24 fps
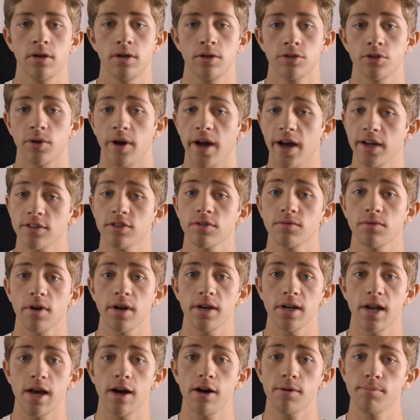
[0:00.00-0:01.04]
So as of
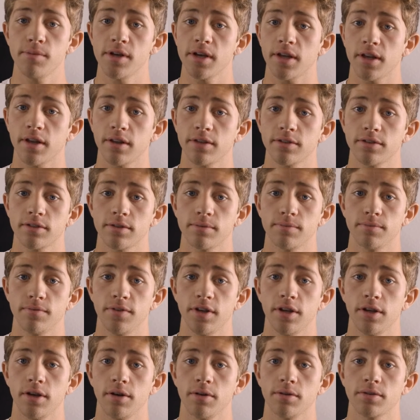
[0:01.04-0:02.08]
right now, I'm making some
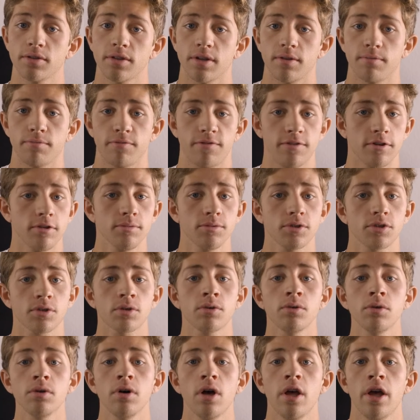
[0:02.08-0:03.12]
videos in film
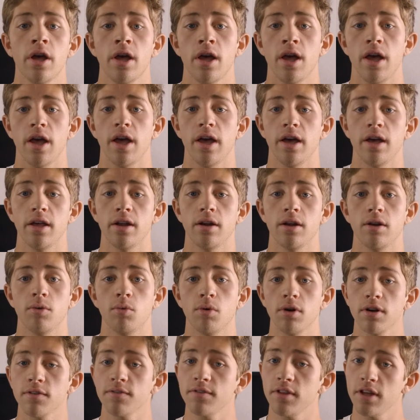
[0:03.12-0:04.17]
school, and
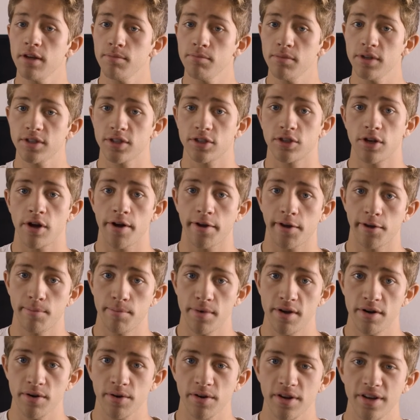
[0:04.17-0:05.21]
one of them is a
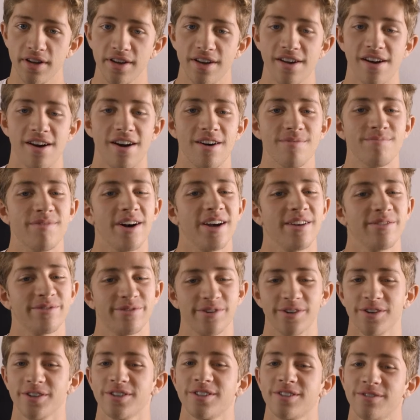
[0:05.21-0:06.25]
documentary on my
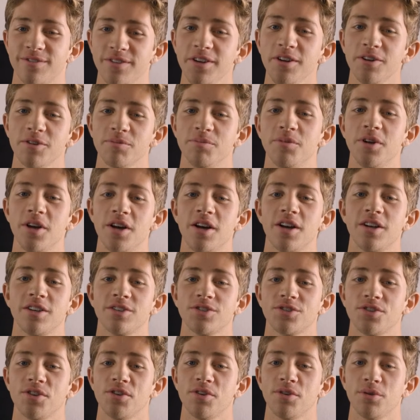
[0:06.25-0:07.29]
first film.
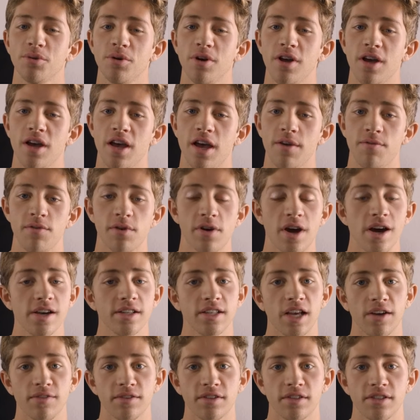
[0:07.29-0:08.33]
So if you
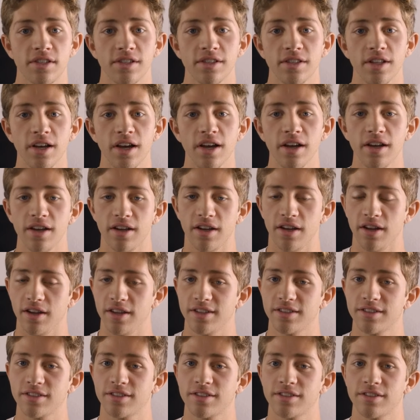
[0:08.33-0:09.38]
guys haven't seen that,
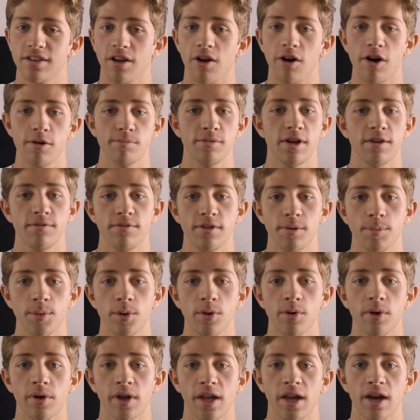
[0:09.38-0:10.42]
it's on my
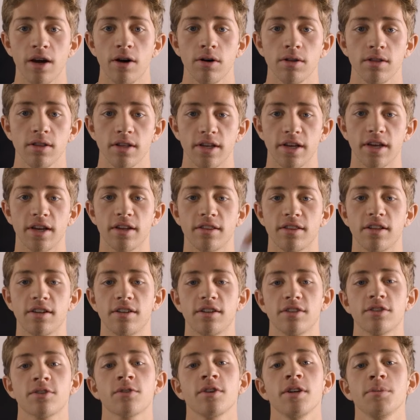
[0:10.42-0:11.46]
Vimeo account, link in the
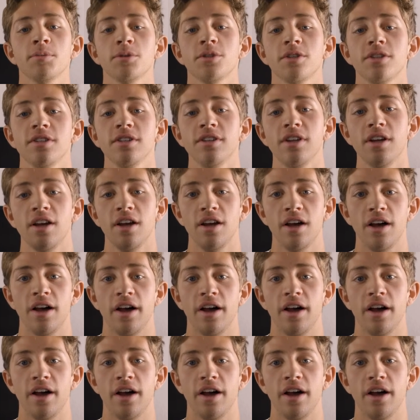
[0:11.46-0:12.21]
description.